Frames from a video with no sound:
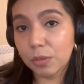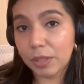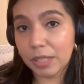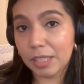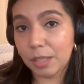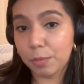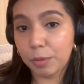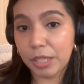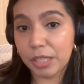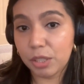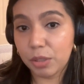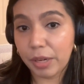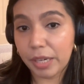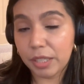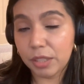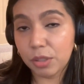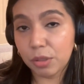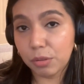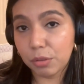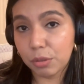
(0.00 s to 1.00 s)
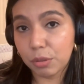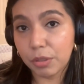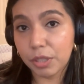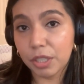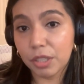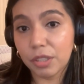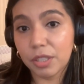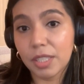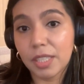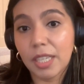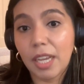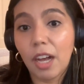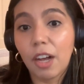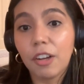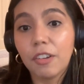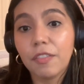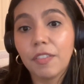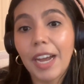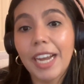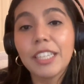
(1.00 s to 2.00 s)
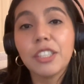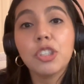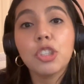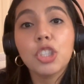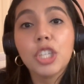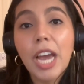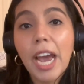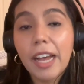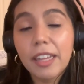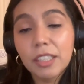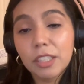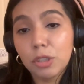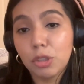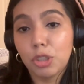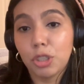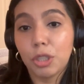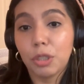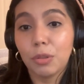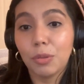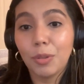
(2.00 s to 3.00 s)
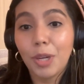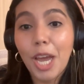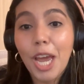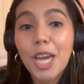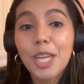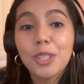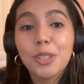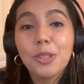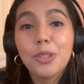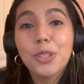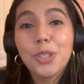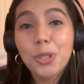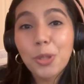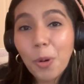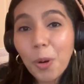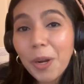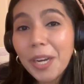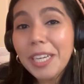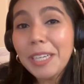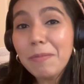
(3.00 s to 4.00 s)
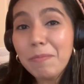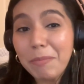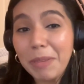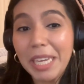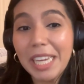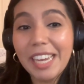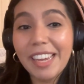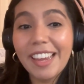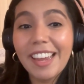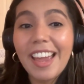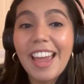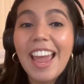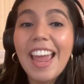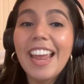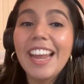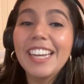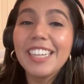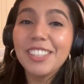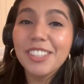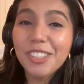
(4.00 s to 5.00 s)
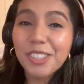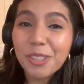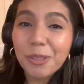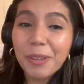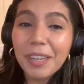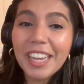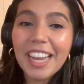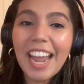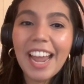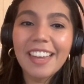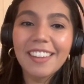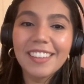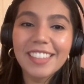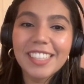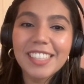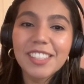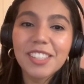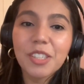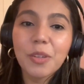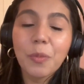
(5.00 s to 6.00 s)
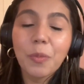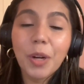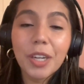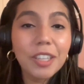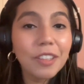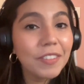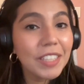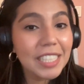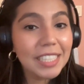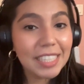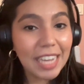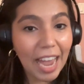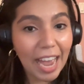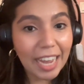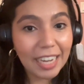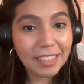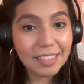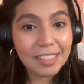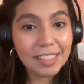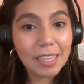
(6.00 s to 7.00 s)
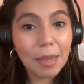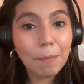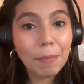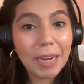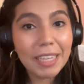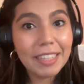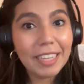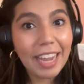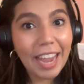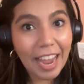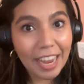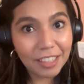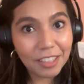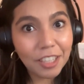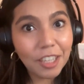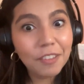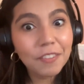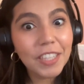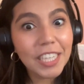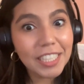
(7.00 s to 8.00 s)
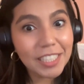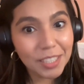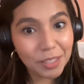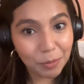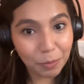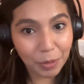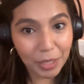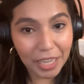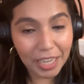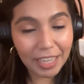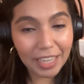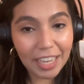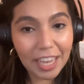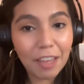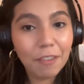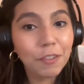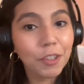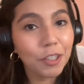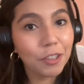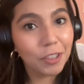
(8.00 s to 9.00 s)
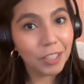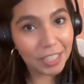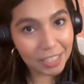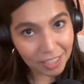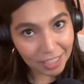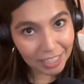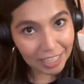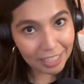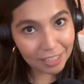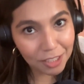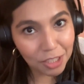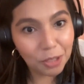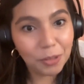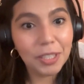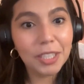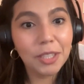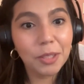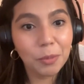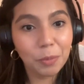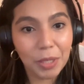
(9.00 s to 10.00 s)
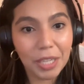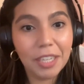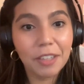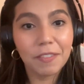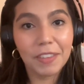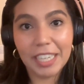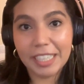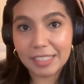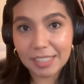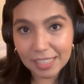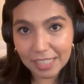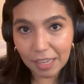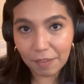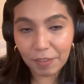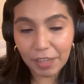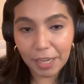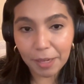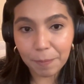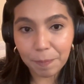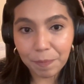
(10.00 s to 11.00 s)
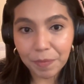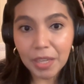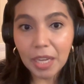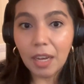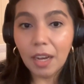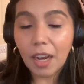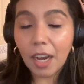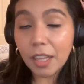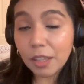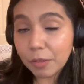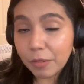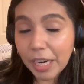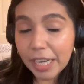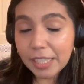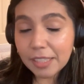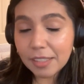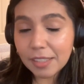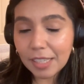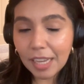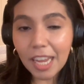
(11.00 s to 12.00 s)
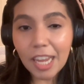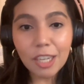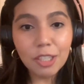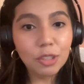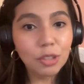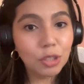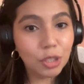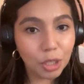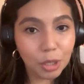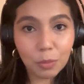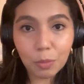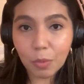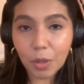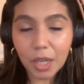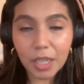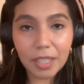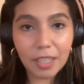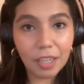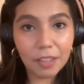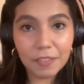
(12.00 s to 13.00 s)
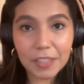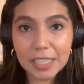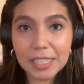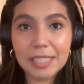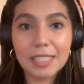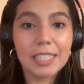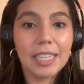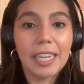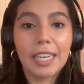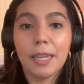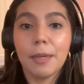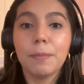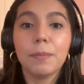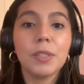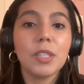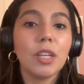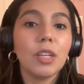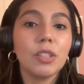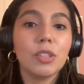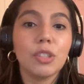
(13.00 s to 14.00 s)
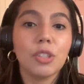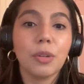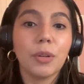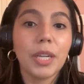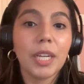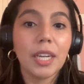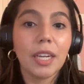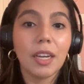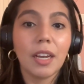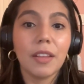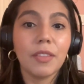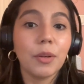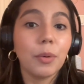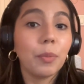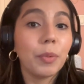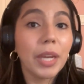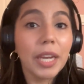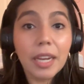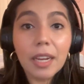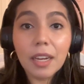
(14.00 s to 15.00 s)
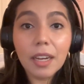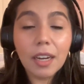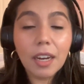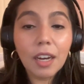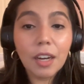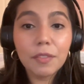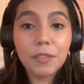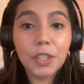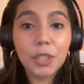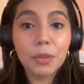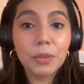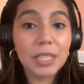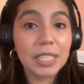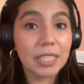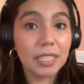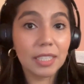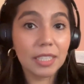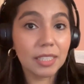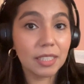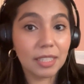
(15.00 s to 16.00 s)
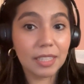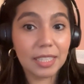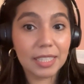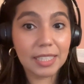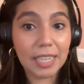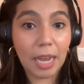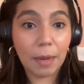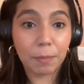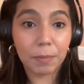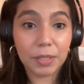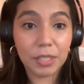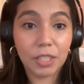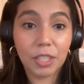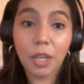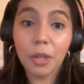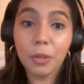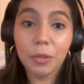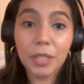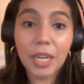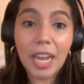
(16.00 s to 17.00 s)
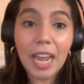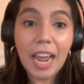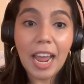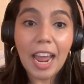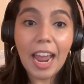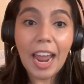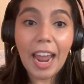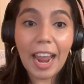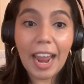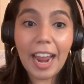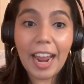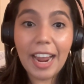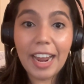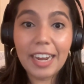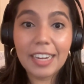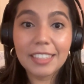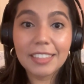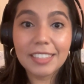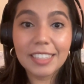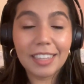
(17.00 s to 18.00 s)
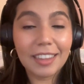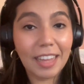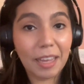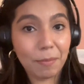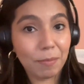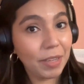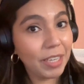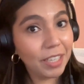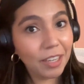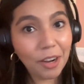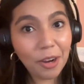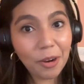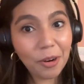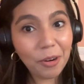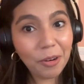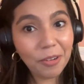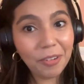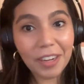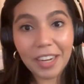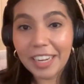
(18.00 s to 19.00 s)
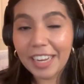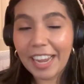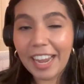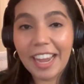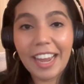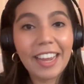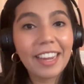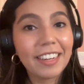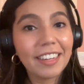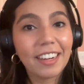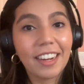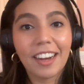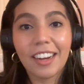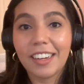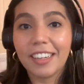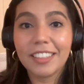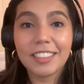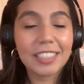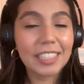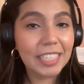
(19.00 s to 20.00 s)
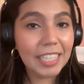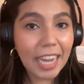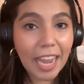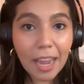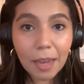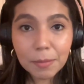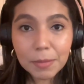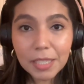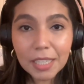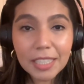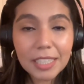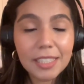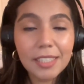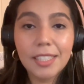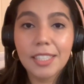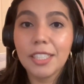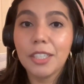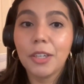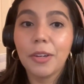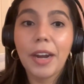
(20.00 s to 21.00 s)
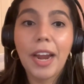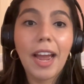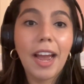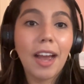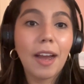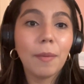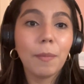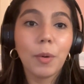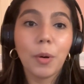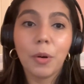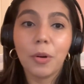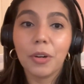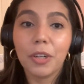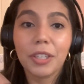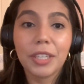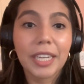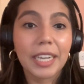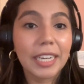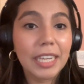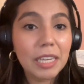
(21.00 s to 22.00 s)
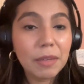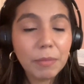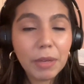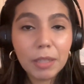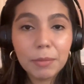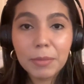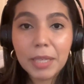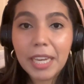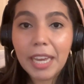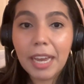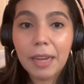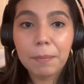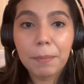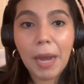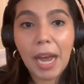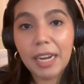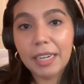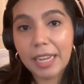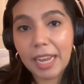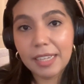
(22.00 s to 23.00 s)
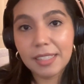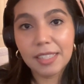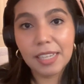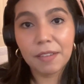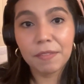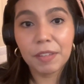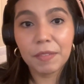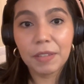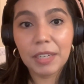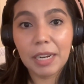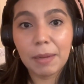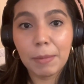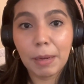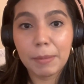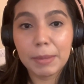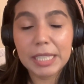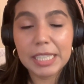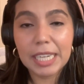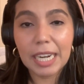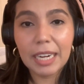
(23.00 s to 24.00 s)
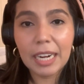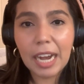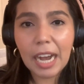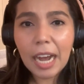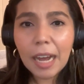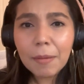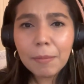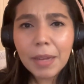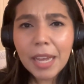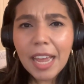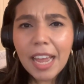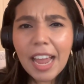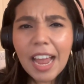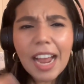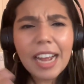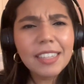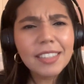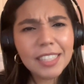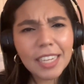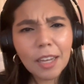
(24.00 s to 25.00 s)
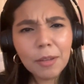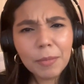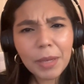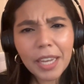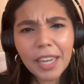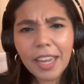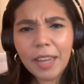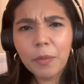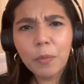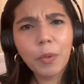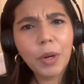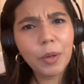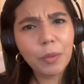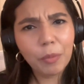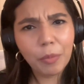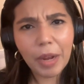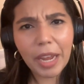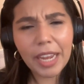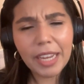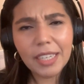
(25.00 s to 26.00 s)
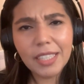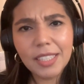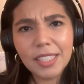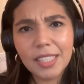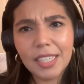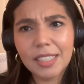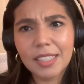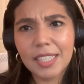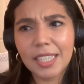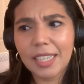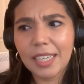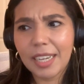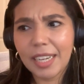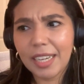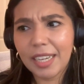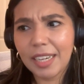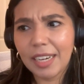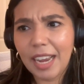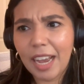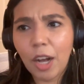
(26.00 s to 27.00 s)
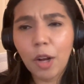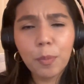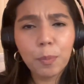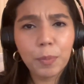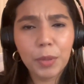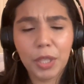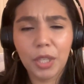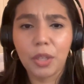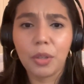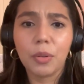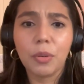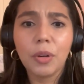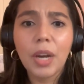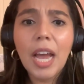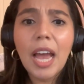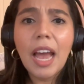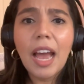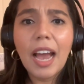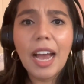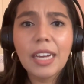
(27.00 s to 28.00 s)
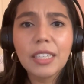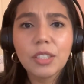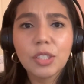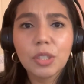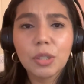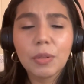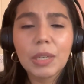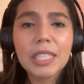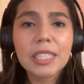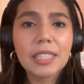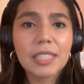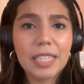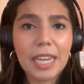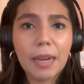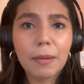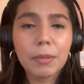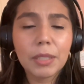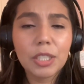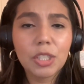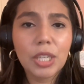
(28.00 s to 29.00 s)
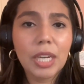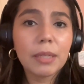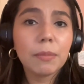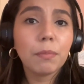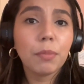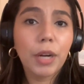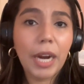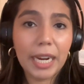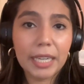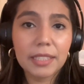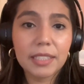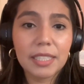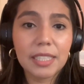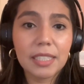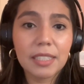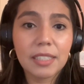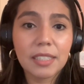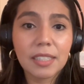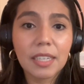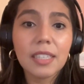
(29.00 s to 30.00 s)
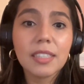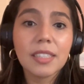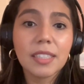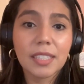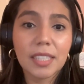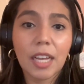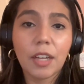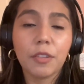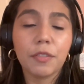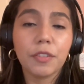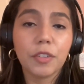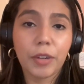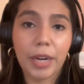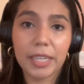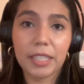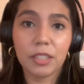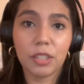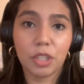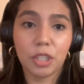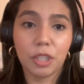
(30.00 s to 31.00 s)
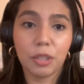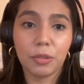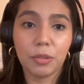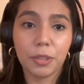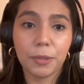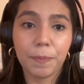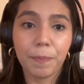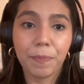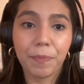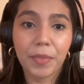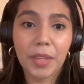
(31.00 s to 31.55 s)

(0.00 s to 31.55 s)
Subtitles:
to express gratitude toward yourself, I challenge you to join me in doing at least one of these acts by the end of this week if you're listening during the week of Thanksgiving. Otherwise, do one of these tips during the week of you listening to this episode and let me know again on DMs on Instagram, or you can email me at podcast@vivalamami.com and tell me in what ways did it help you as you establish and practice self-gratitude.